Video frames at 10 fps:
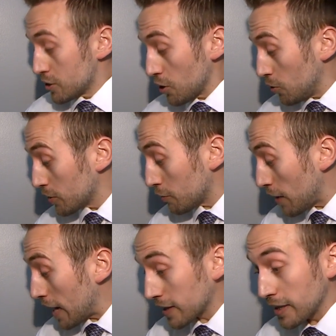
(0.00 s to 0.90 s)
So the
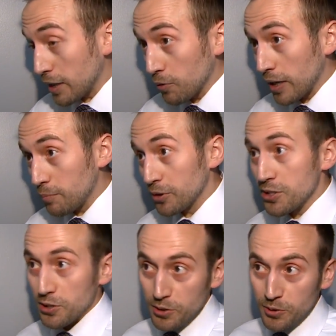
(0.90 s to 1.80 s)
fact that they were able
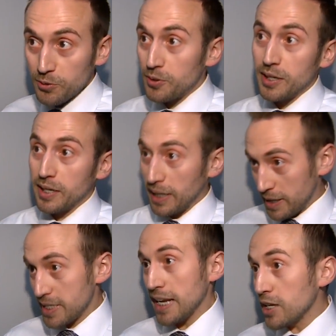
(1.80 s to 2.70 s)
to
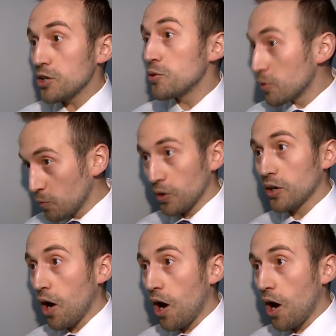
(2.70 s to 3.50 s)
continue and work